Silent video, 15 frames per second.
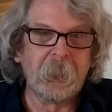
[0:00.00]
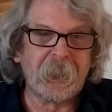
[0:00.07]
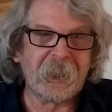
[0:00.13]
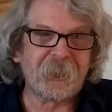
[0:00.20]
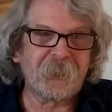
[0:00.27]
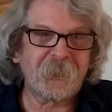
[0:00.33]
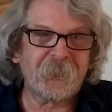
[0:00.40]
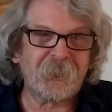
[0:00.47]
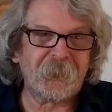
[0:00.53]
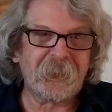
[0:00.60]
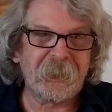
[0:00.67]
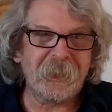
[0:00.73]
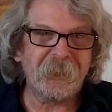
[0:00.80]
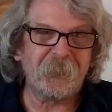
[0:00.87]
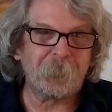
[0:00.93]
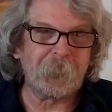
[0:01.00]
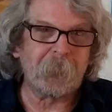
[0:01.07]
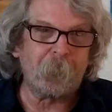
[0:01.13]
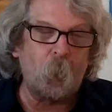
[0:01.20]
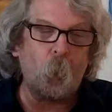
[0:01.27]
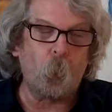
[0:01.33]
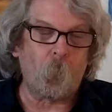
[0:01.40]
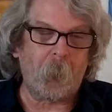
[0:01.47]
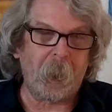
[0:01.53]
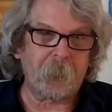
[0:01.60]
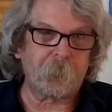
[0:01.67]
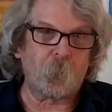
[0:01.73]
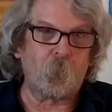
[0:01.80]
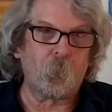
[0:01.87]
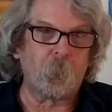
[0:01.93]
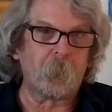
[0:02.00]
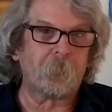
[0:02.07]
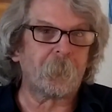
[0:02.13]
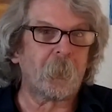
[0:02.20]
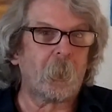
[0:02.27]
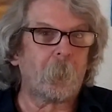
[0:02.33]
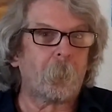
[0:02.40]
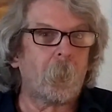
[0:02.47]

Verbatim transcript: It didn't need to be a whole lot of a horror film.